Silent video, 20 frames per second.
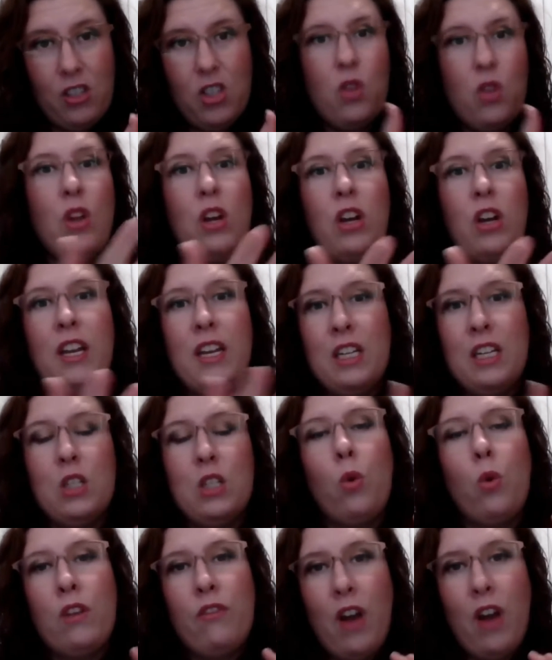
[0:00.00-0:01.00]
so they're getting
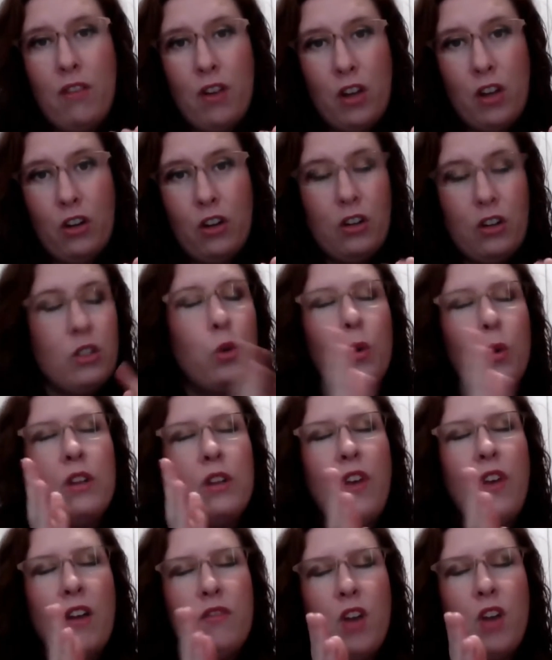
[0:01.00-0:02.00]
twenty-five hundred
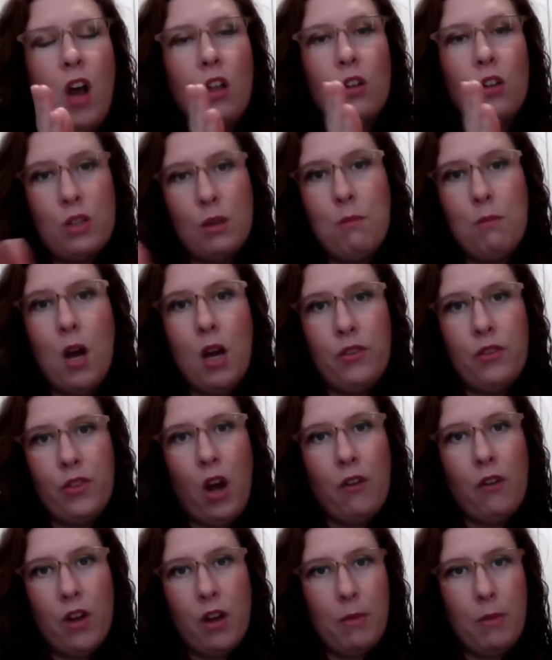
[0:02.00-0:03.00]
dollars a month
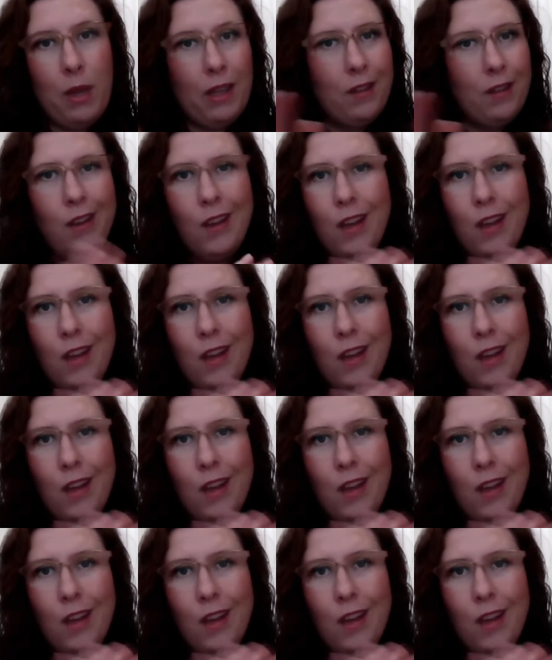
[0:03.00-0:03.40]
off of me.